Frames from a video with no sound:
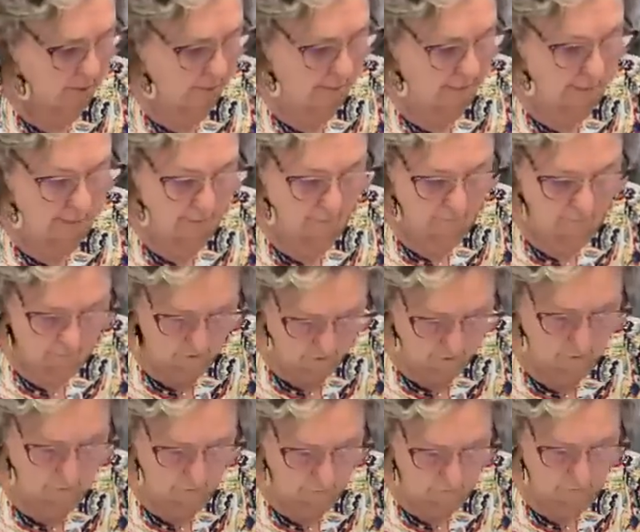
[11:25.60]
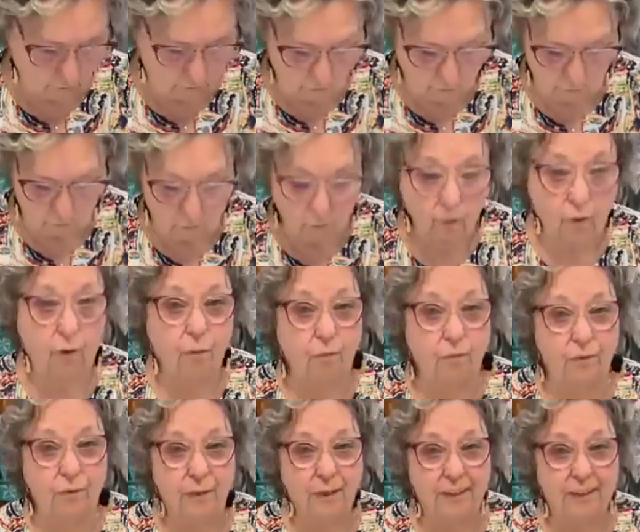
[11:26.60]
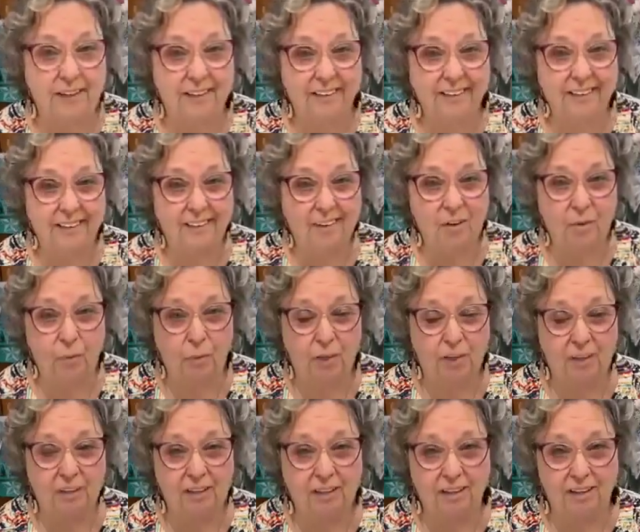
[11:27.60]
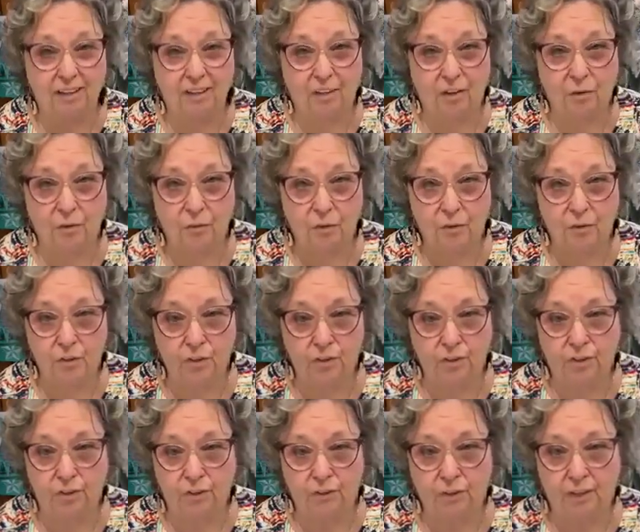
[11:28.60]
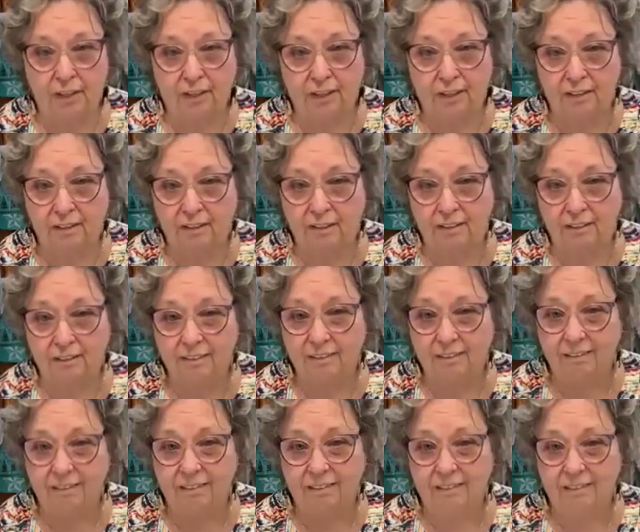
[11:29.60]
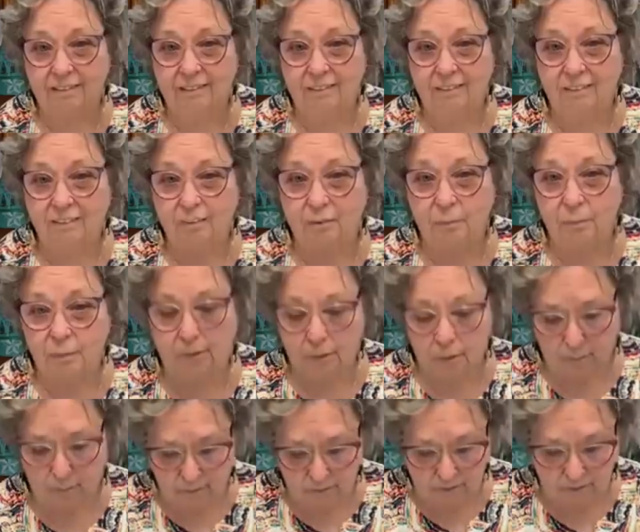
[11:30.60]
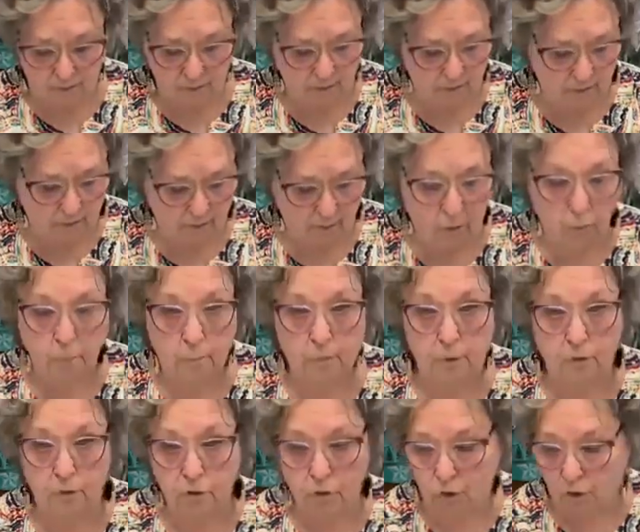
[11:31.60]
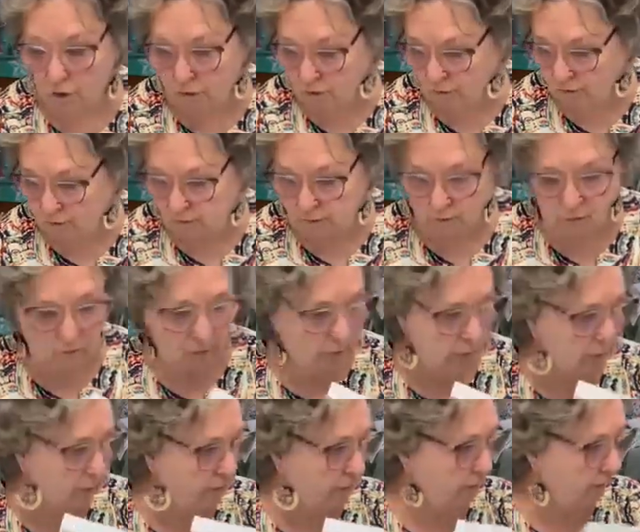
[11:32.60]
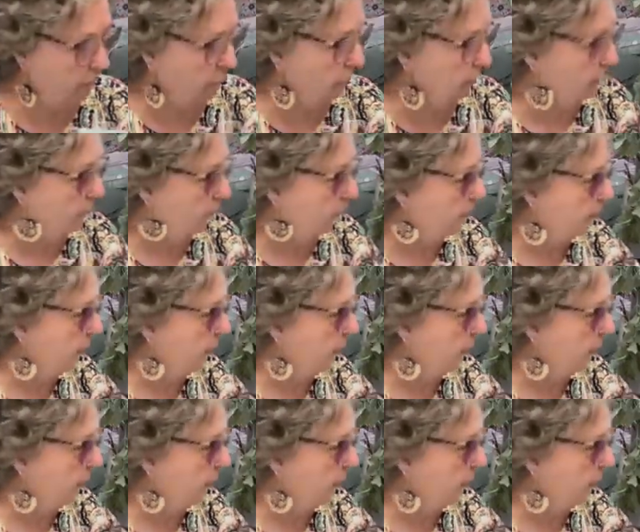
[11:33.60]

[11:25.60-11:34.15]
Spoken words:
that I have to do. So hopefully we can get it over to you and you'll be able to open jars a little easier.